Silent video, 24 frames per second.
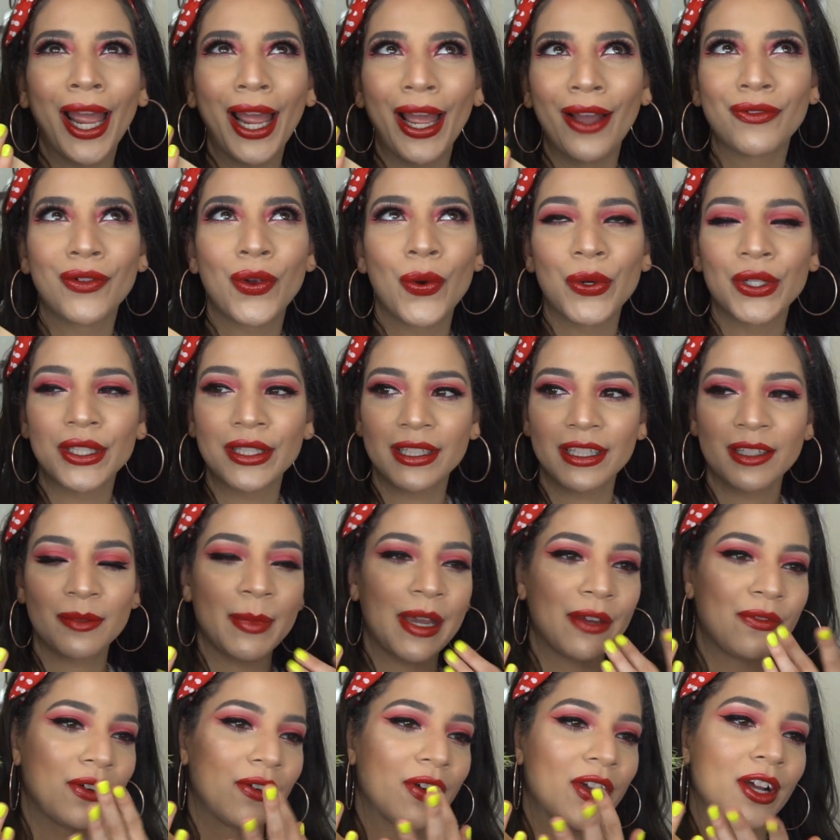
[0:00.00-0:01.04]
Of course, this is
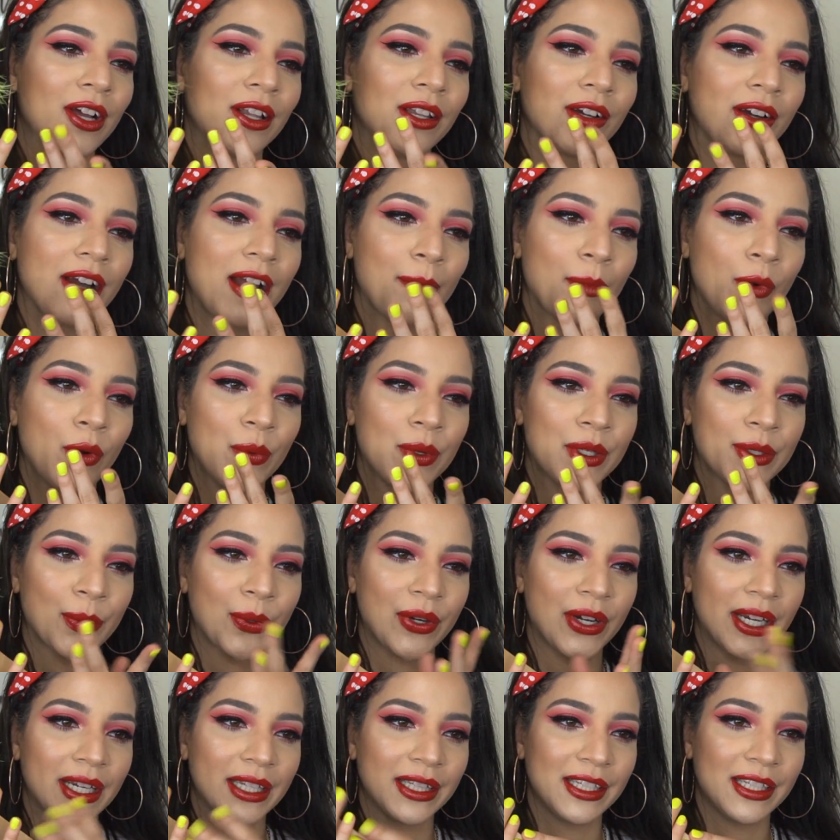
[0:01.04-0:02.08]
my favorite color. I'm always
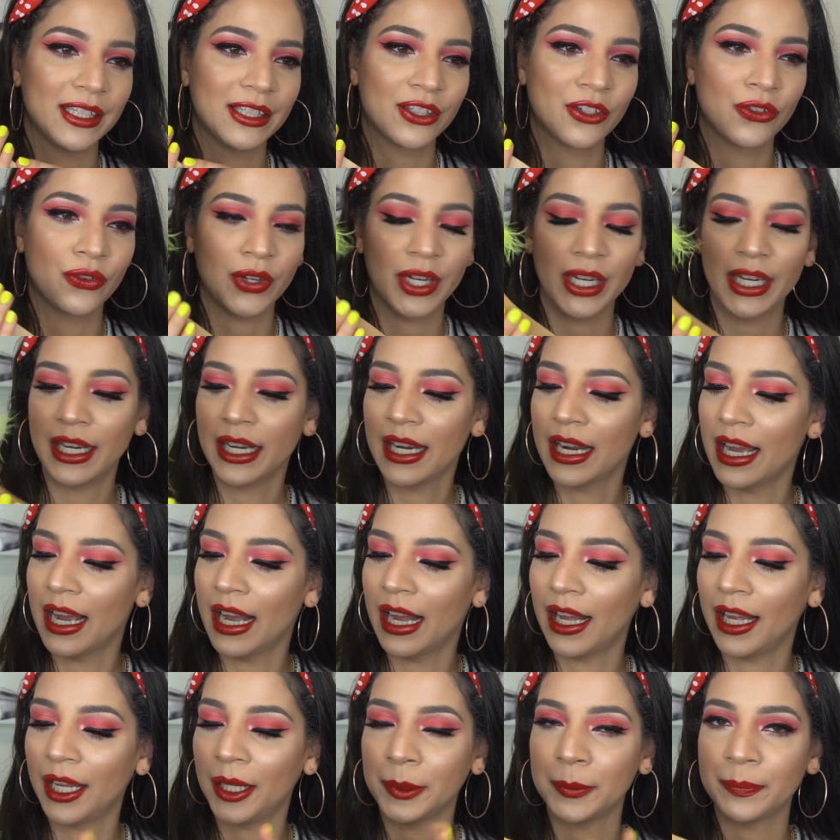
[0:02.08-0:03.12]
wearing these green
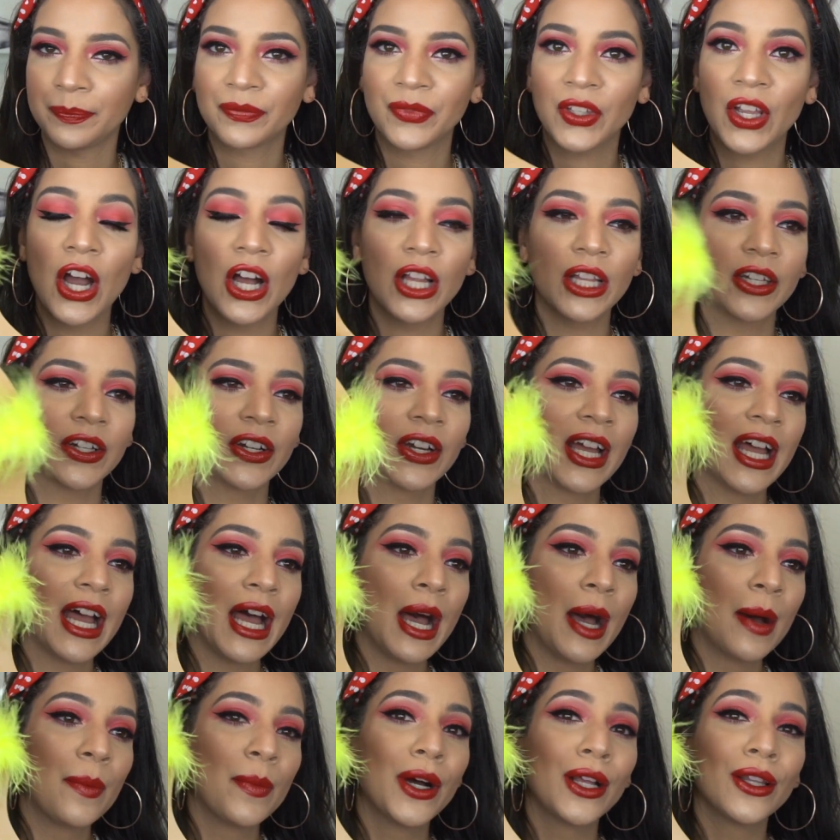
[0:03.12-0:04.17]
um, color,
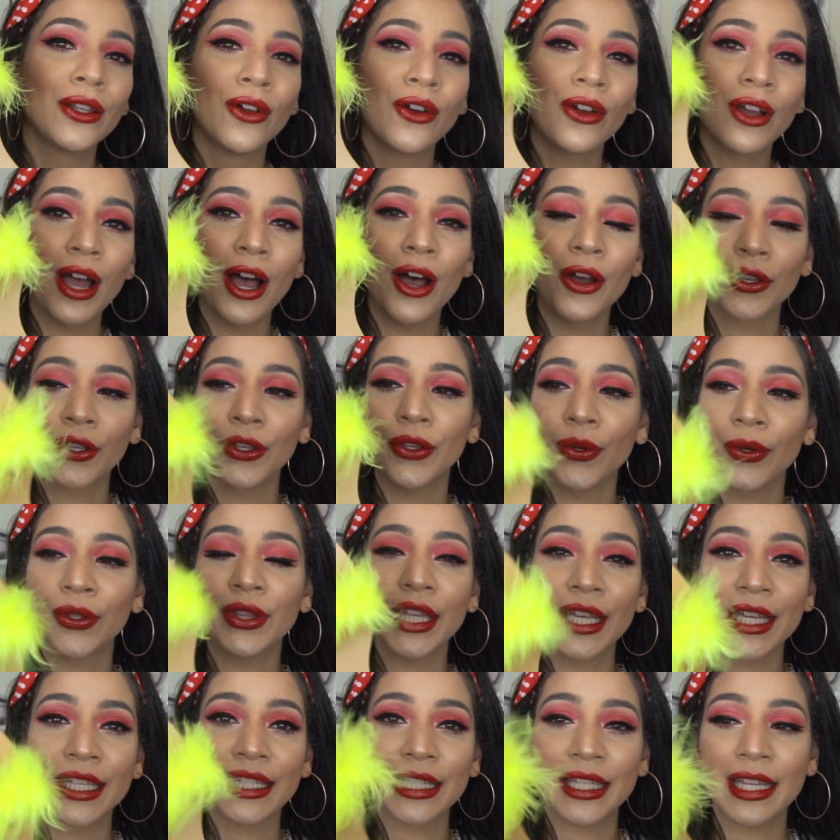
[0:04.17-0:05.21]
but look how cute
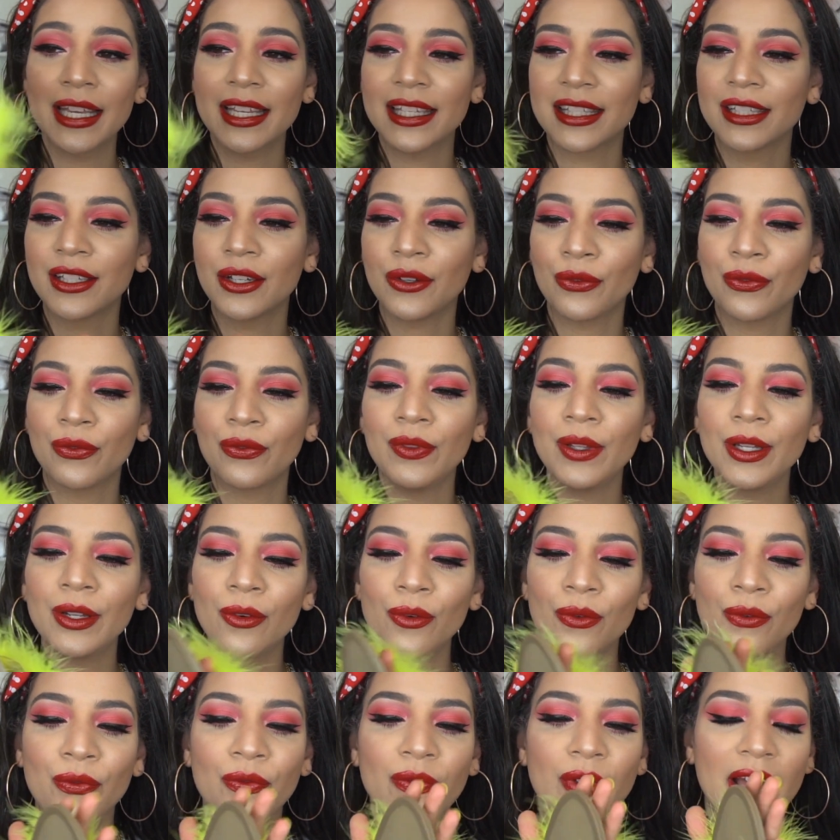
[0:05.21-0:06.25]
this is. Their
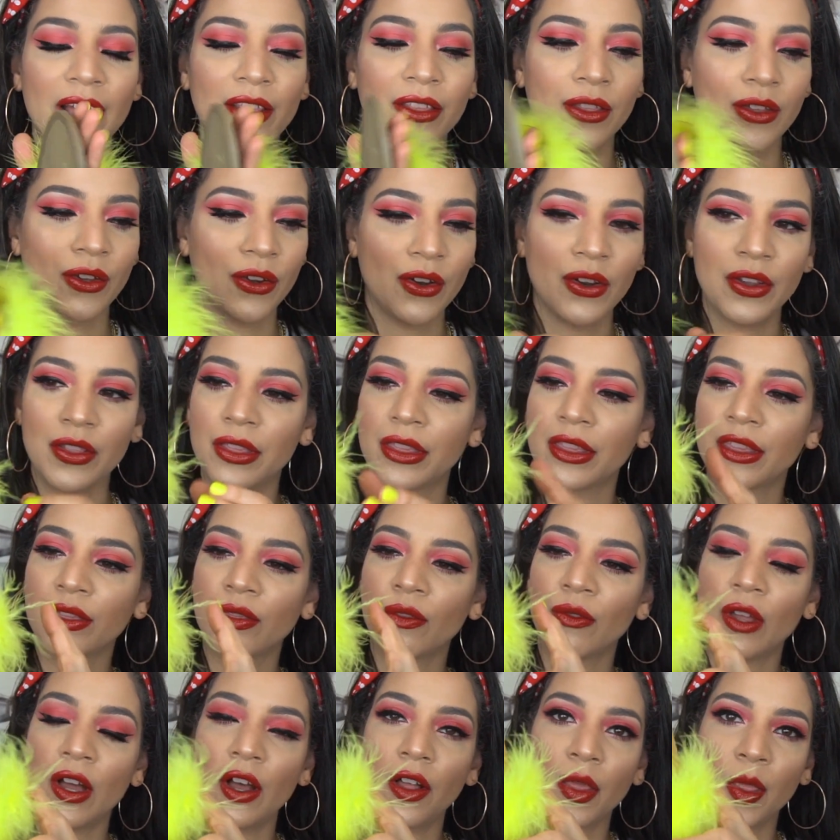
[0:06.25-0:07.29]
little feather
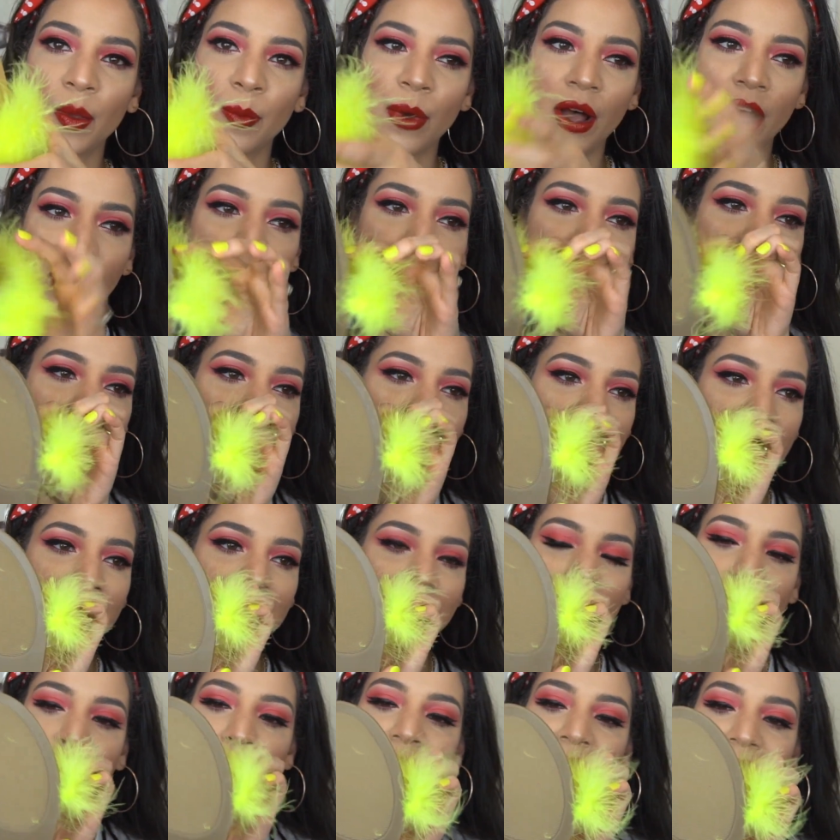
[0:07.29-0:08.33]
on the bottom of this is
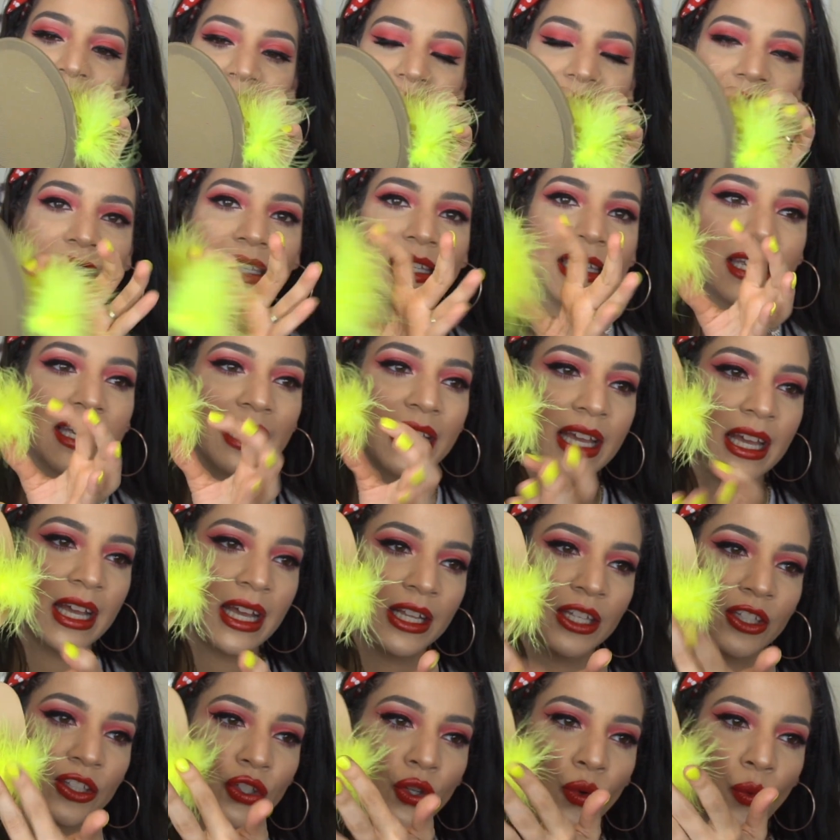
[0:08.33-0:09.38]
like plasticky.
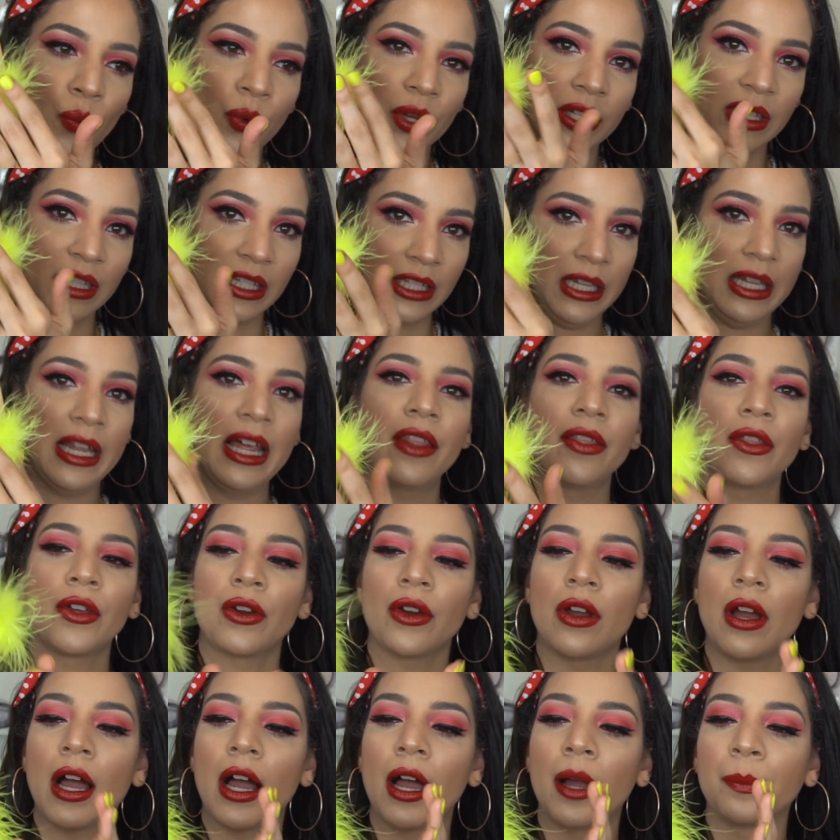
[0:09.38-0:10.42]
So what the
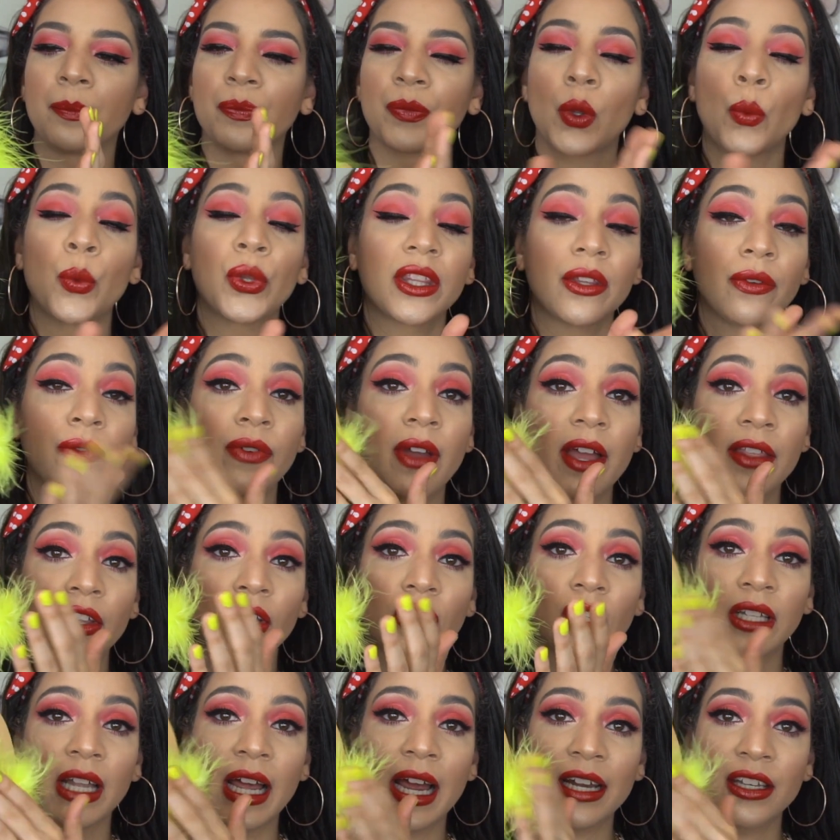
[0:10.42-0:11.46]
leather, um, what the
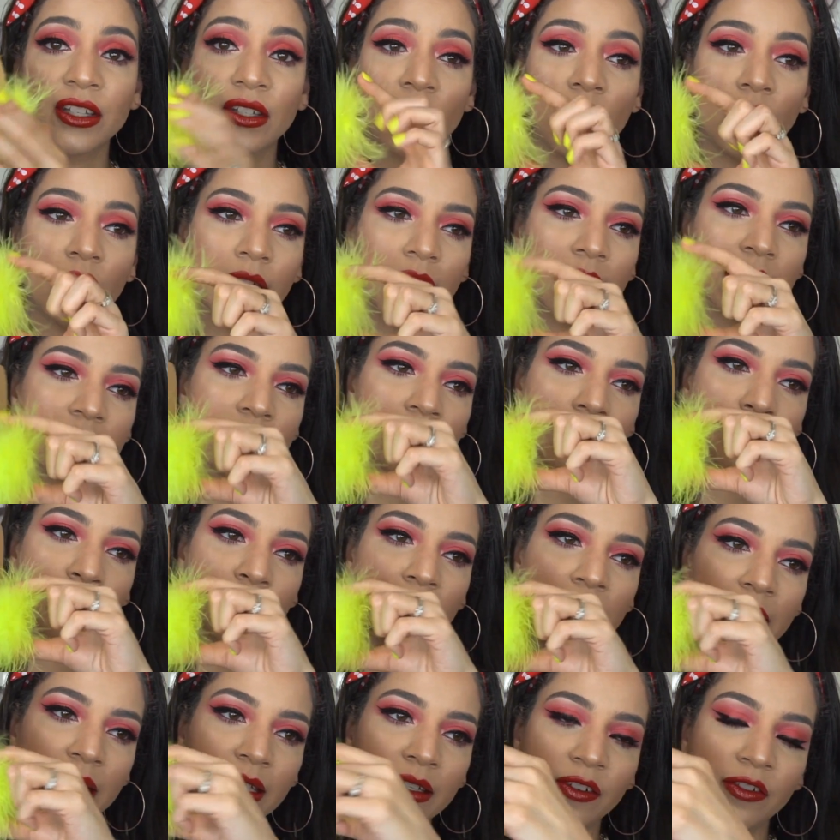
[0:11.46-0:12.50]
feather lies on, it's a
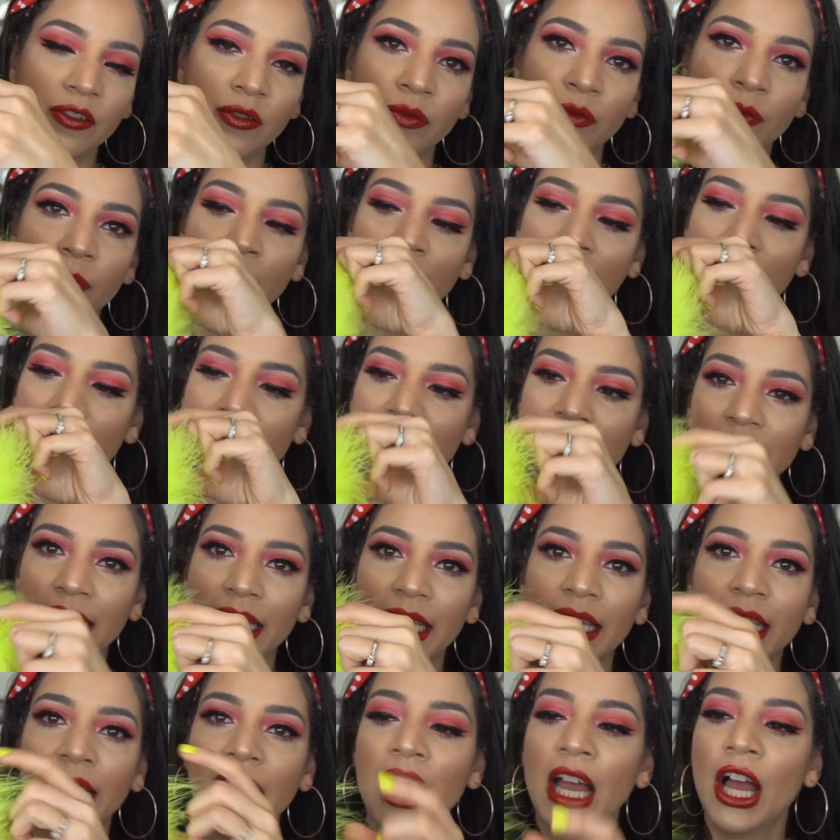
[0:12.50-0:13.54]
piece of
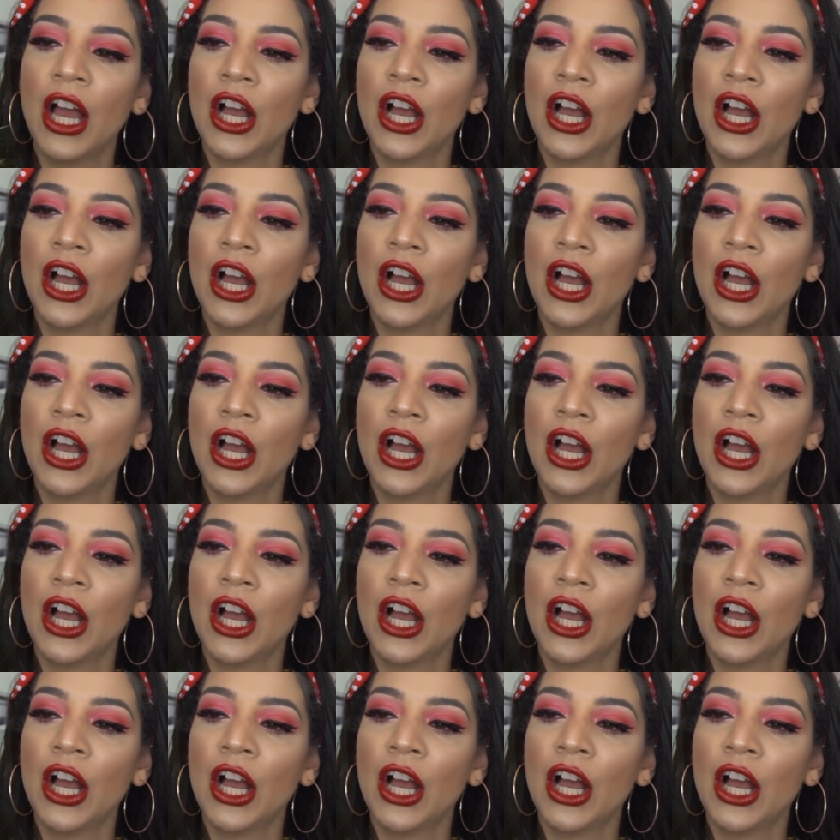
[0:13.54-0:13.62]
plastic.